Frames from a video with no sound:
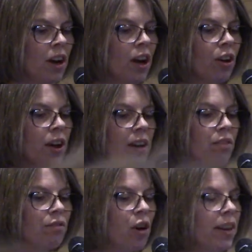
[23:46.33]
are kind of
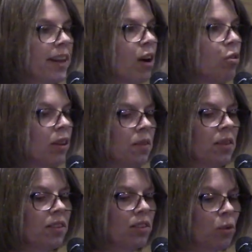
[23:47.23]
falling out in
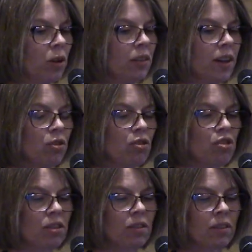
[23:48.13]
this soil
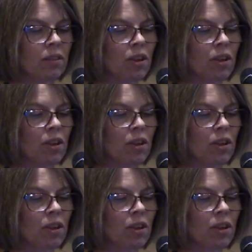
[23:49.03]
nitrogen